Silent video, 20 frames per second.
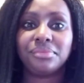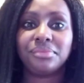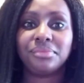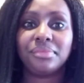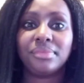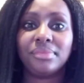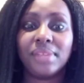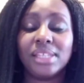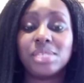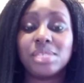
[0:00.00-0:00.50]

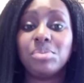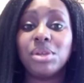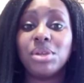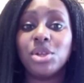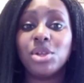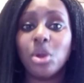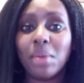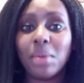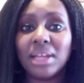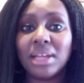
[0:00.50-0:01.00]
It's been
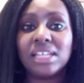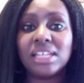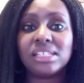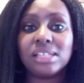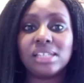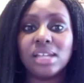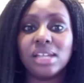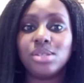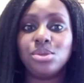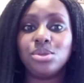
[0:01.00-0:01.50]
normalized
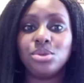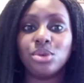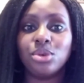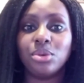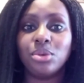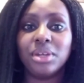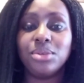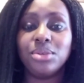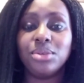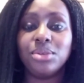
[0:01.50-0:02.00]
that,
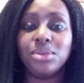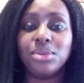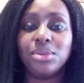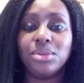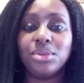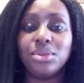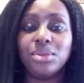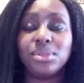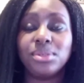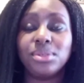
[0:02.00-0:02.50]
when you see
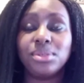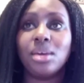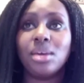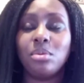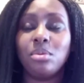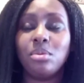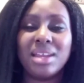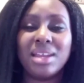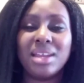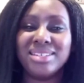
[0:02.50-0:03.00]
a woman
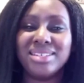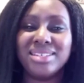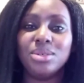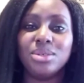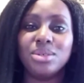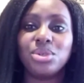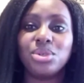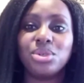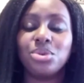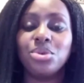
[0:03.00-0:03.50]
and she looks
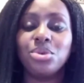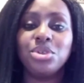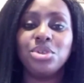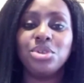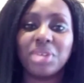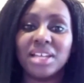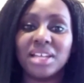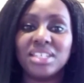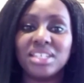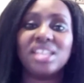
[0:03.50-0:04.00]
good, you
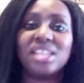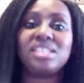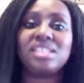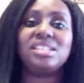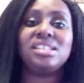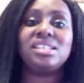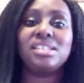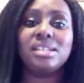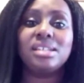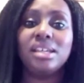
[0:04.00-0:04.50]
can
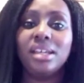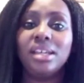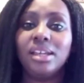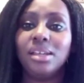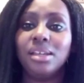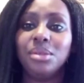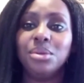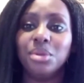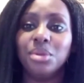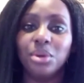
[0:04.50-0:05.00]
just,
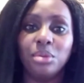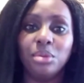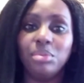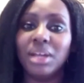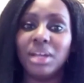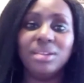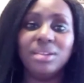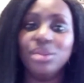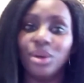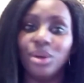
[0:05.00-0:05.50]

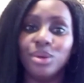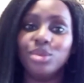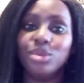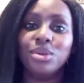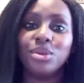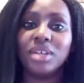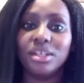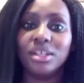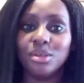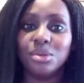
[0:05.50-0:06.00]
but no,
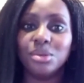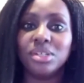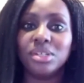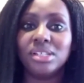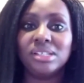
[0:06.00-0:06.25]
you cannot.